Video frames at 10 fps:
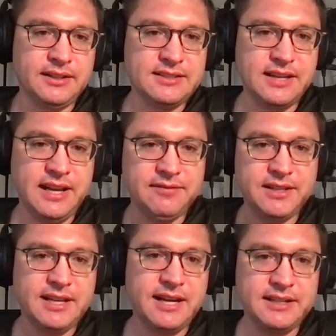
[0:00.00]
doesn't have
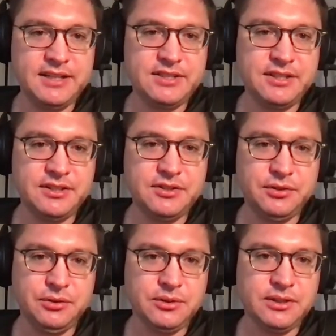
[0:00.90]
the cognition
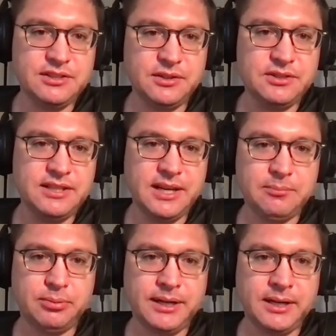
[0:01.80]
to
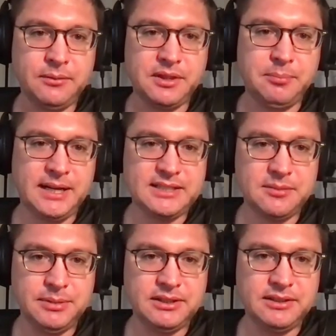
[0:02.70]
associate prayer with the
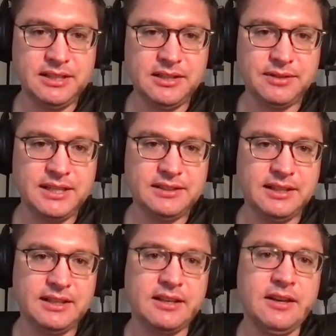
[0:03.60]
possibility of
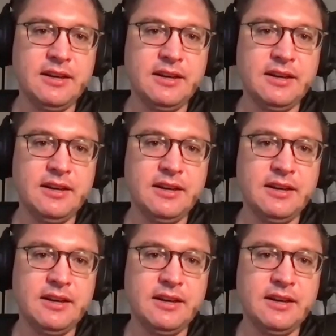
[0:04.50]
healing.